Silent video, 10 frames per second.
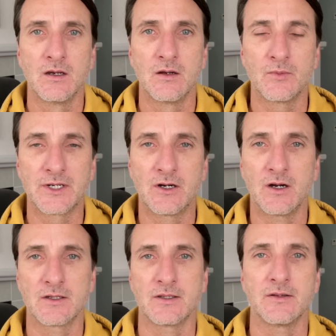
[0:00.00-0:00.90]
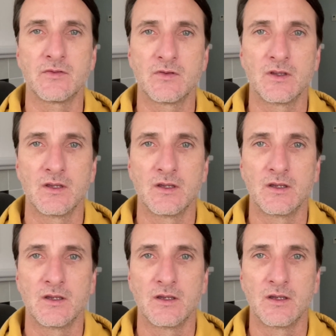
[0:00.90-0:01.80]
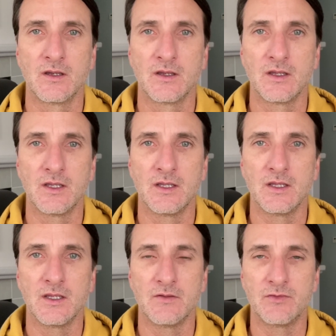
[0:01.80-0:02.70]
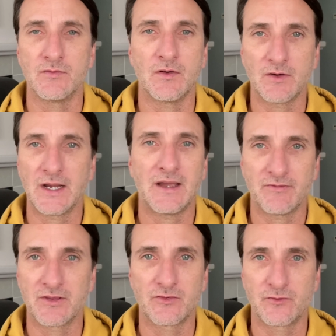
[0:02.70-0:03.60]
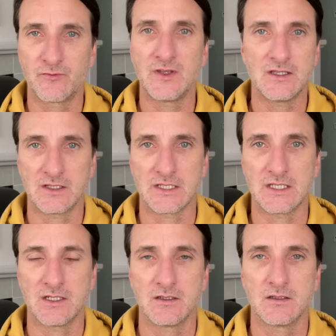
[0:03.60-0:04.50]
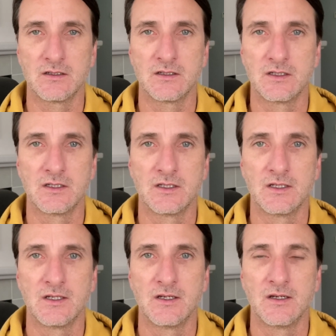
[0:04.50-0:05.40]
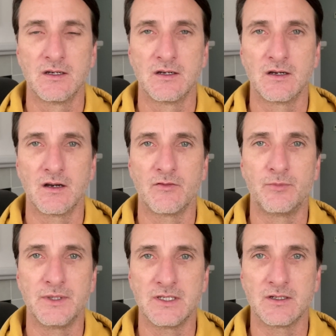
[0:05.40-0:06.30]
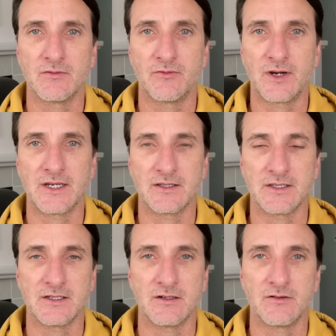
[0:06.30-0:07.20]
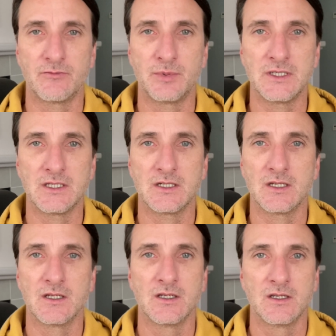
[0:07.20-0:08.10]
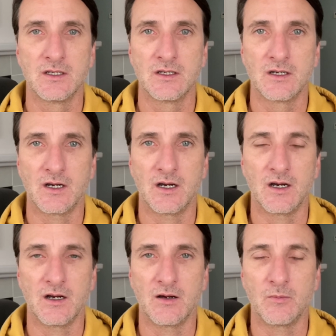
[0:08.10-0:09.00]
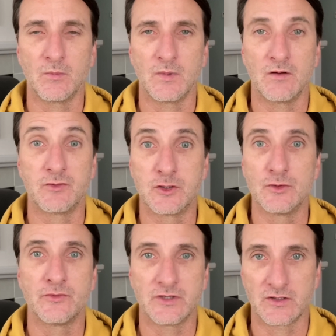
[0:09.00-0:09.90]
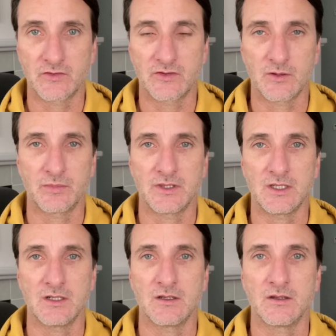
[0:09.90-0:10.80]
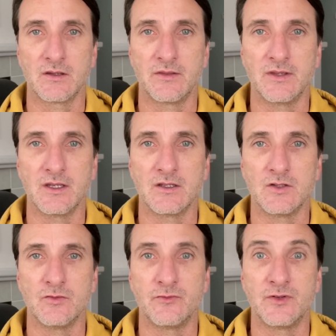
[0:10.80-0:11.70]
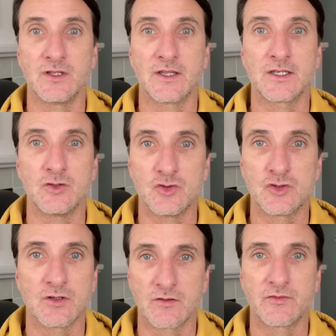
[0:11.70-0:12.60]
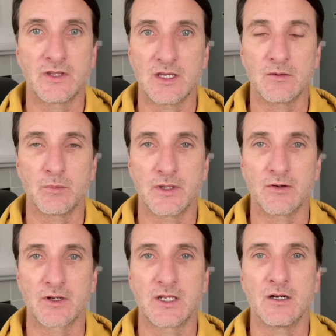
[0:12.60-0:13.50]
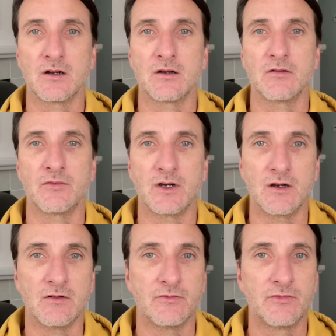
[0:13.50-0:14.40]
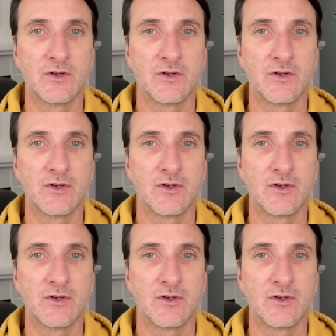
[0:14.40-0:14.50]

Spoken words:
Regardless, if you've ever had this feeling of being violated, of being, of losing something that you feel like you should have taken better care of